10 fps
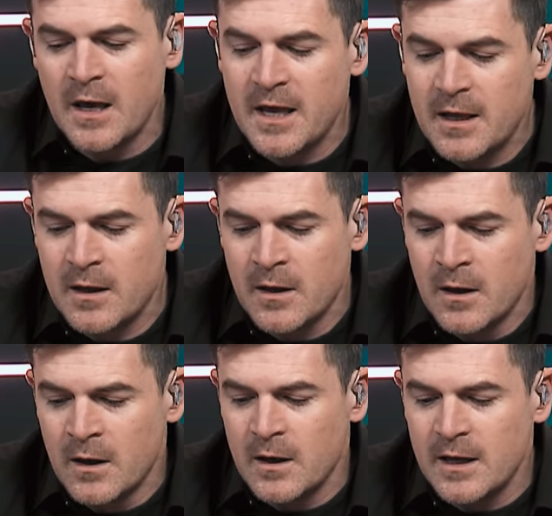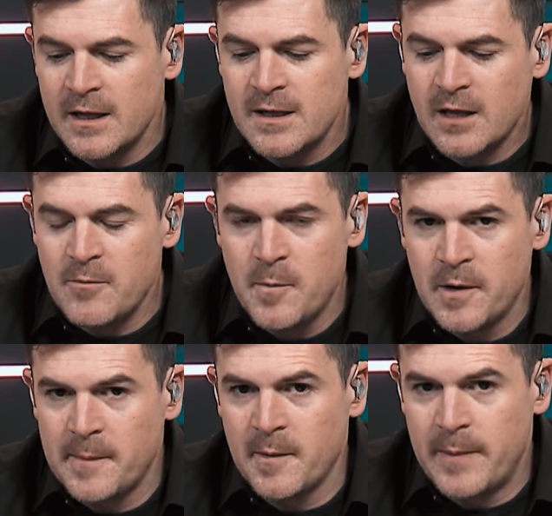It, anytime you
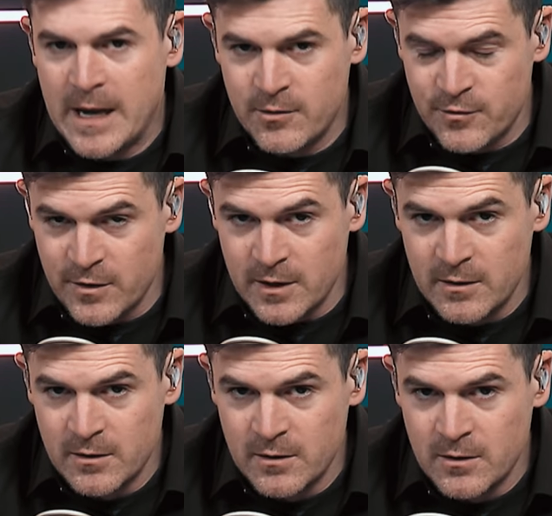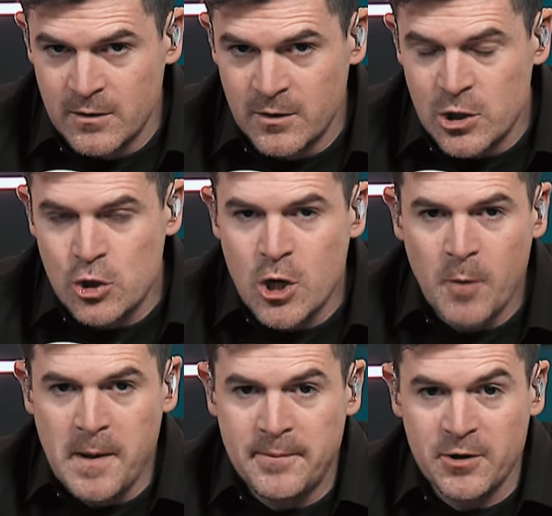put up a boundary, you
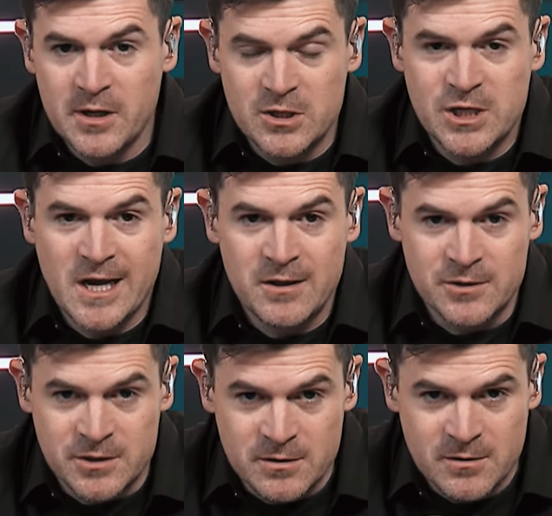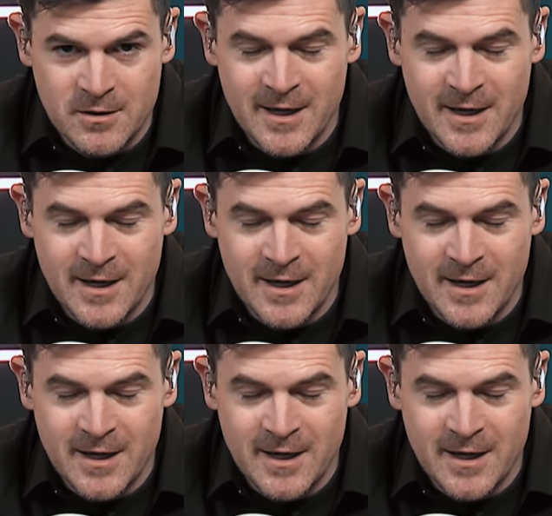know people are going to challenge it.